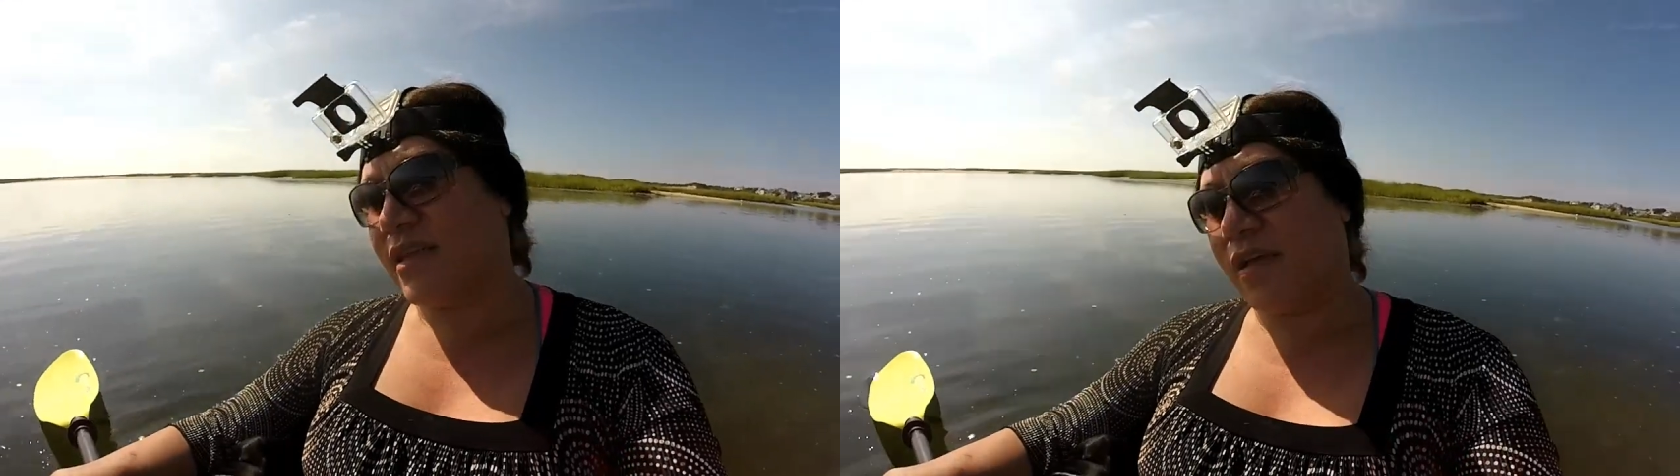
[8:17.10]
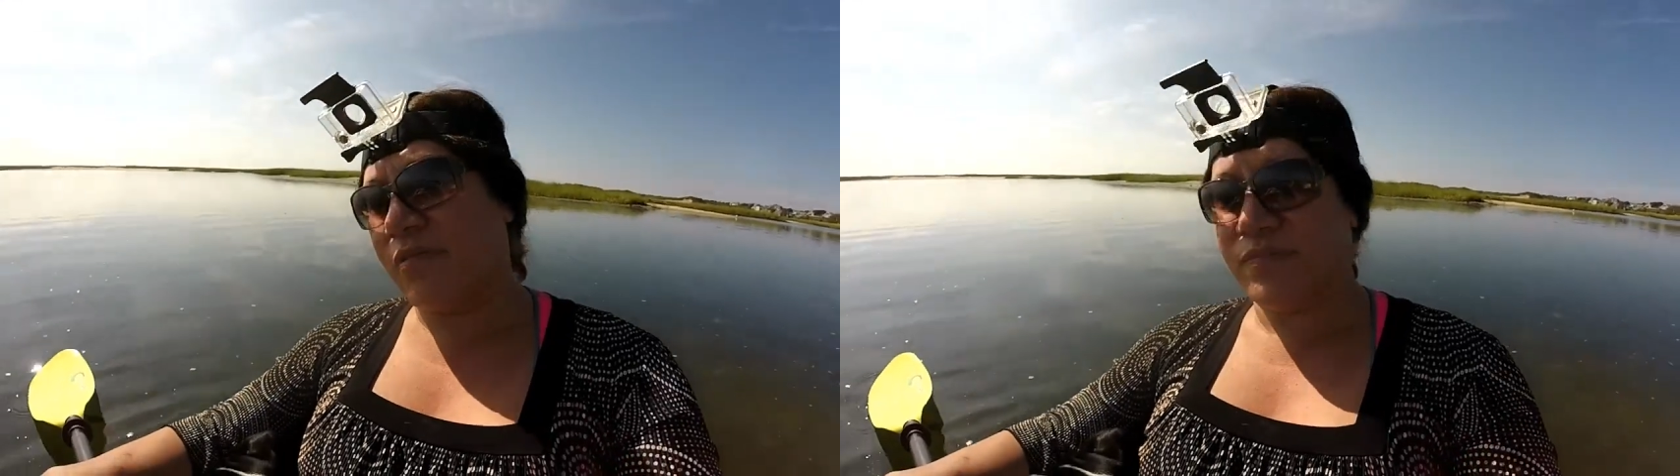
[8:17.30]

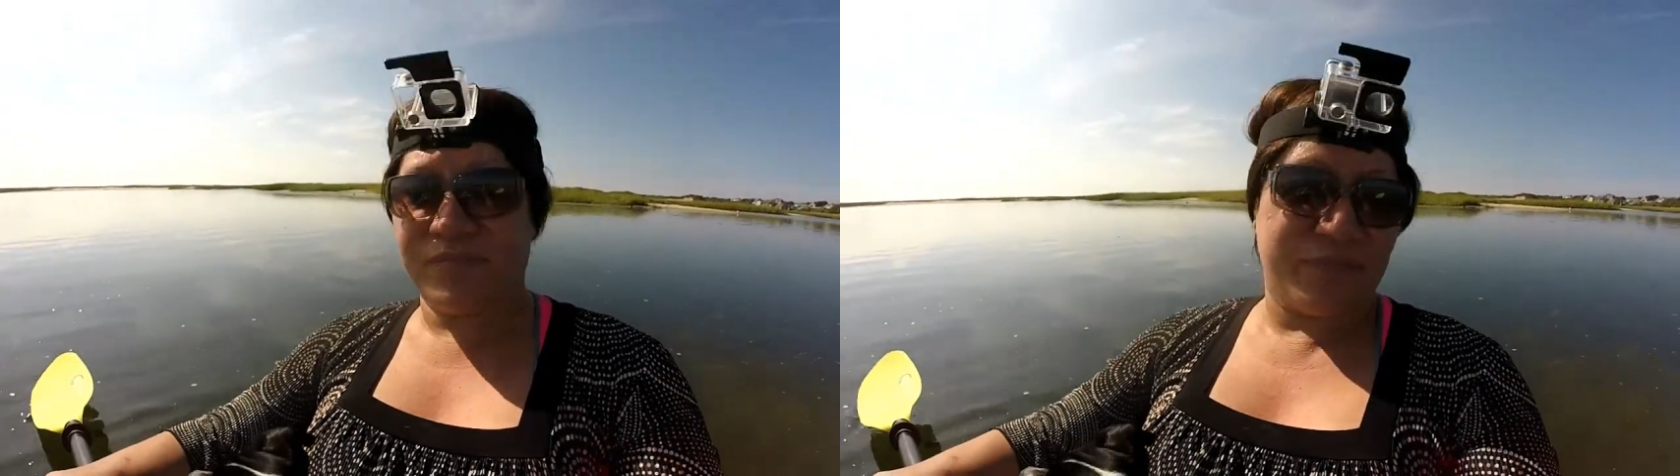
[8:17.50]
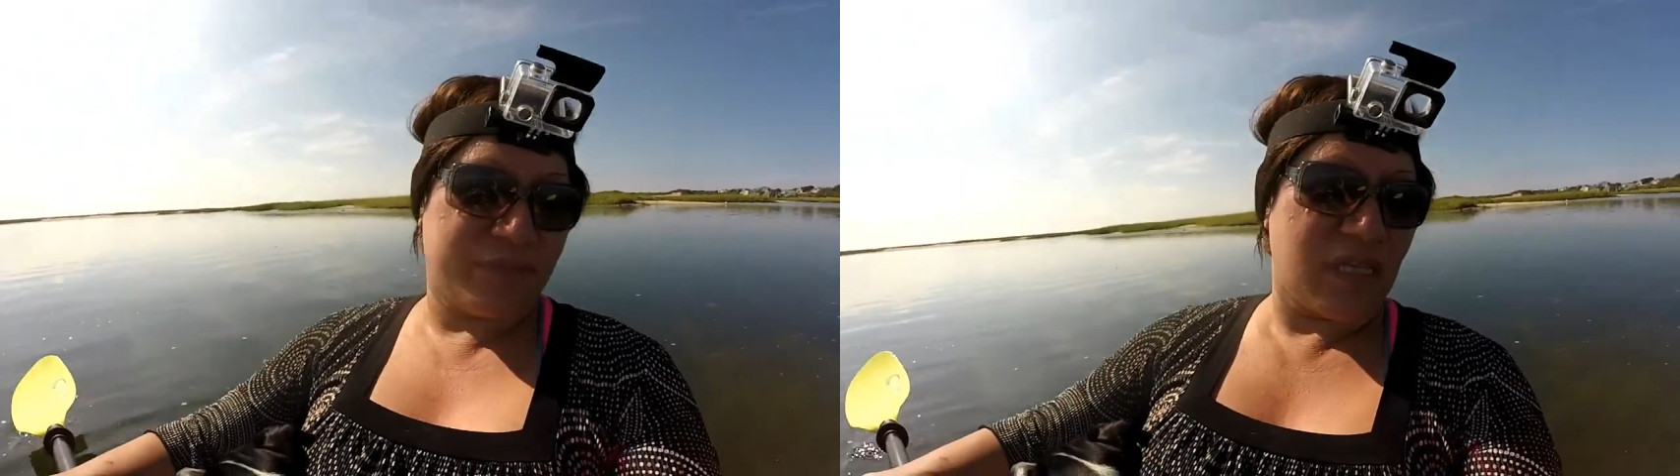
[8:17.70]
So,
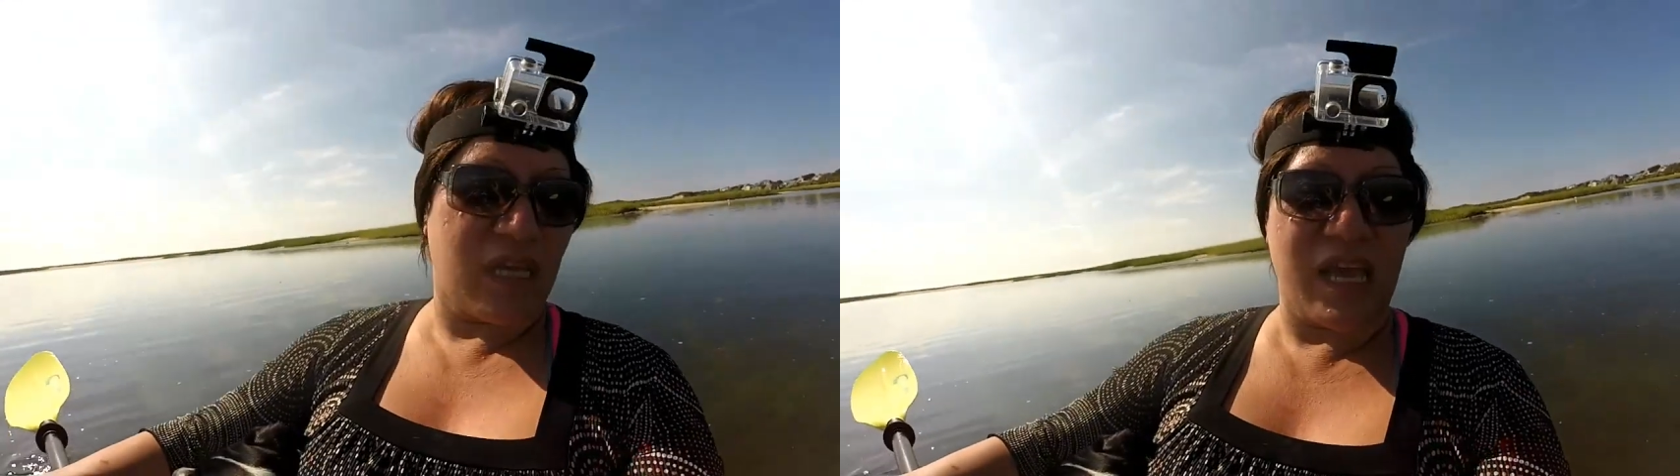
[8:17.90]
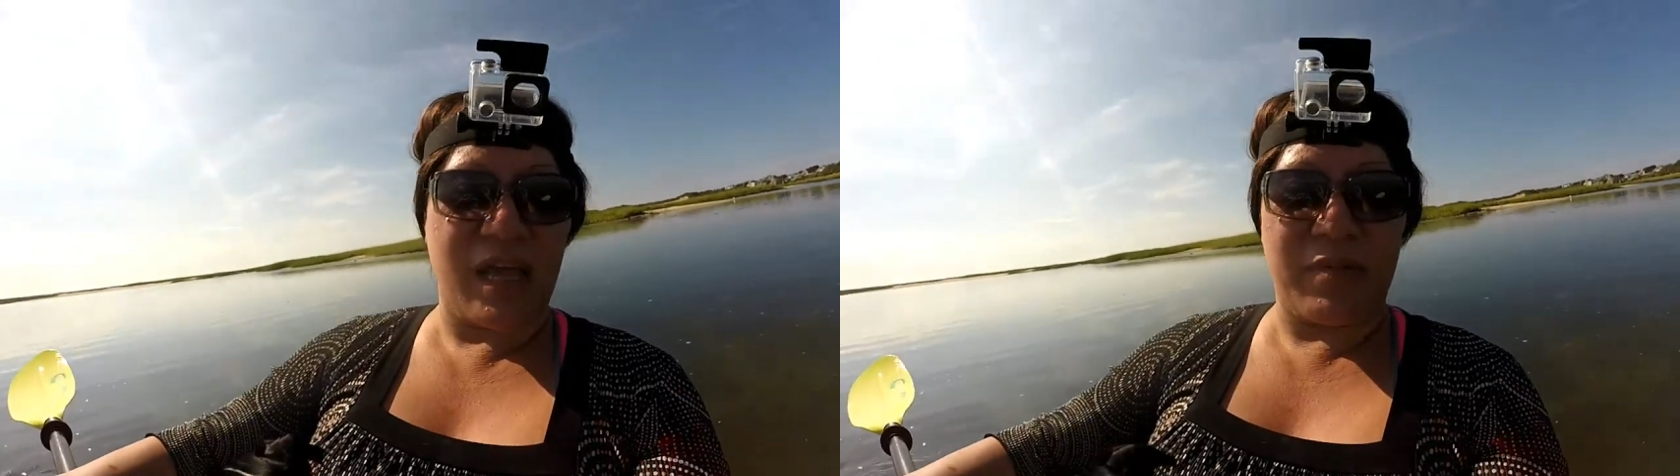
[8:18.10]

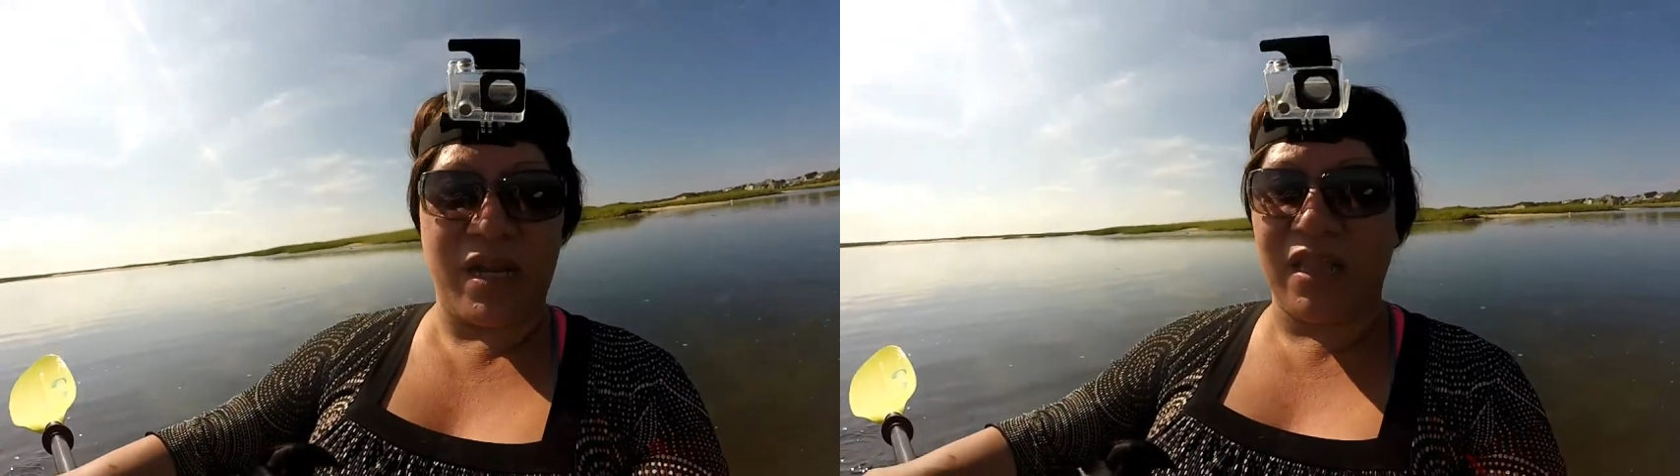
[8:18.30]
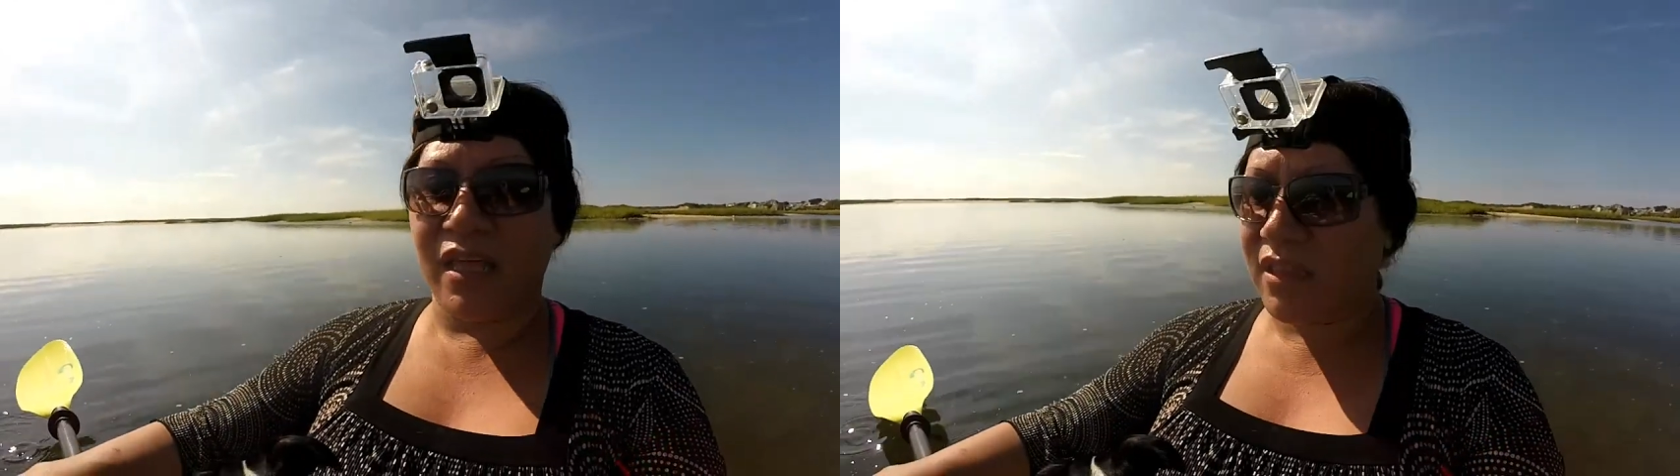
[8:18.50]
yeah,
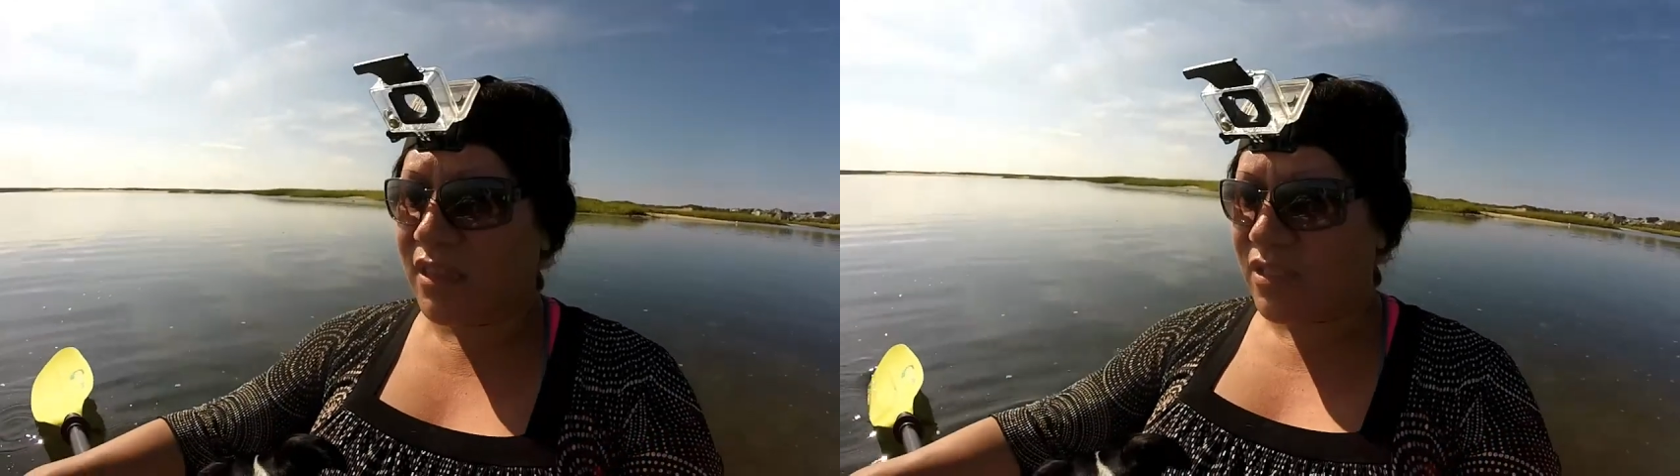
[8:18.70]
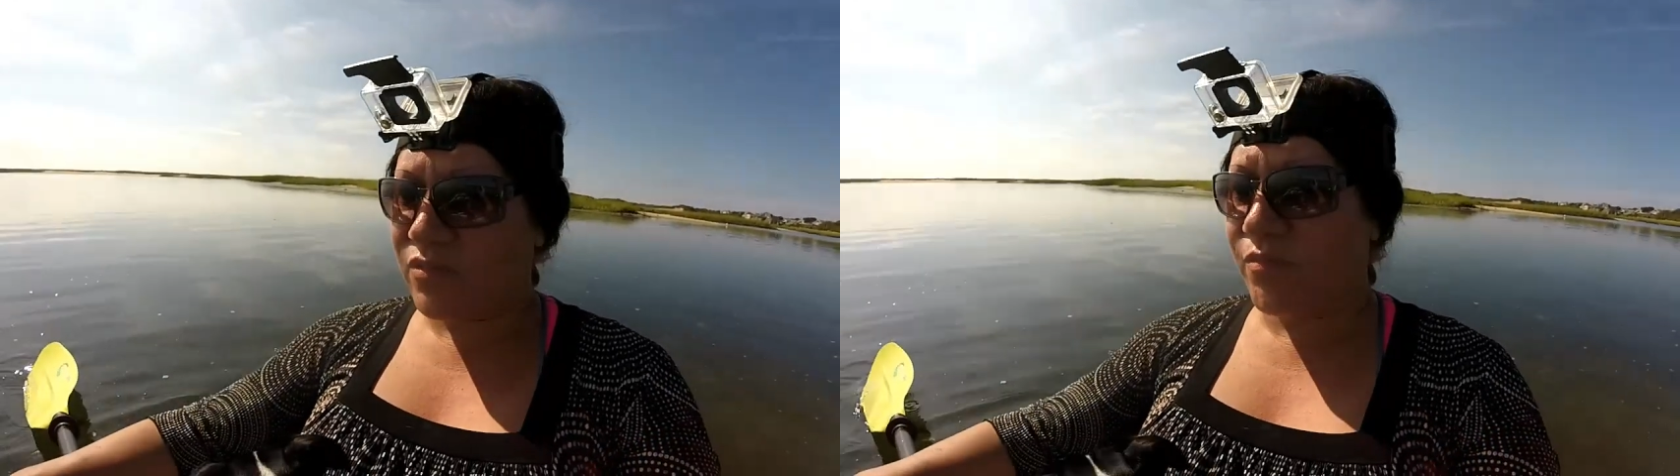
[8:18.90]
but I like
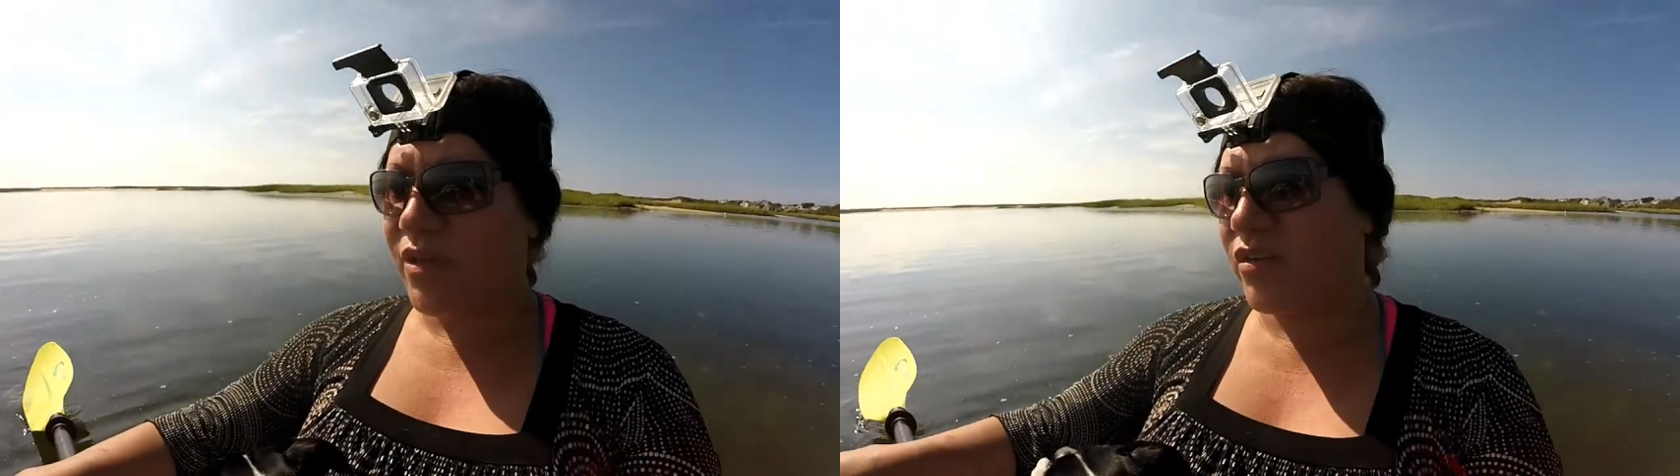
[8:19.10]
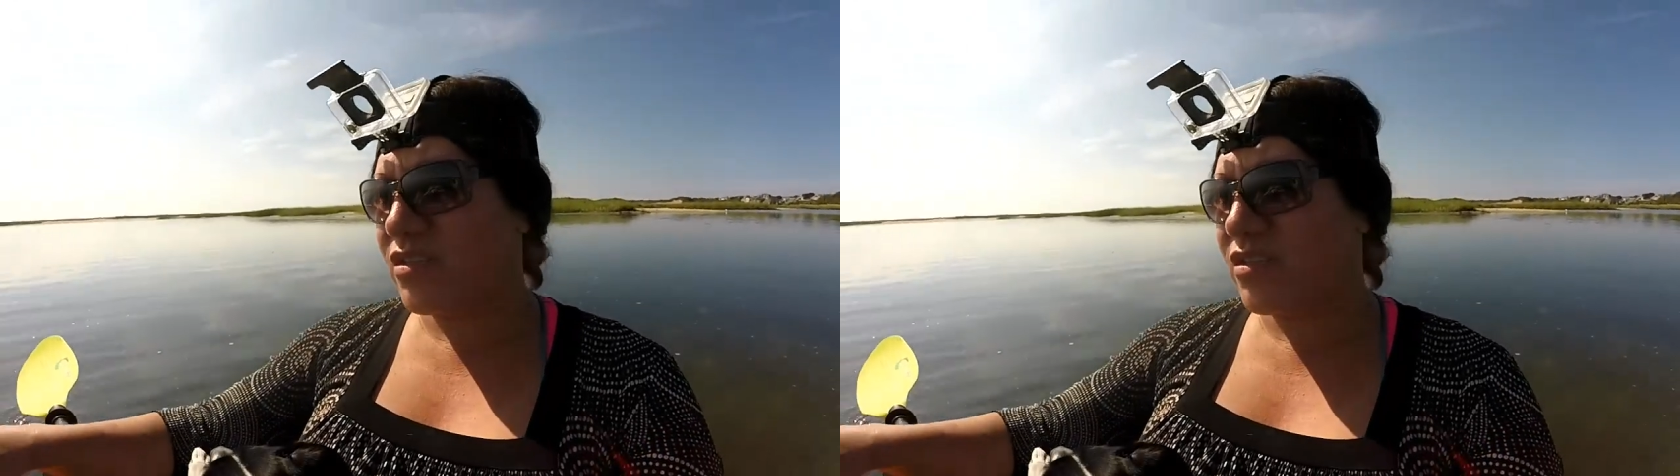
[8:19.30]
this one better.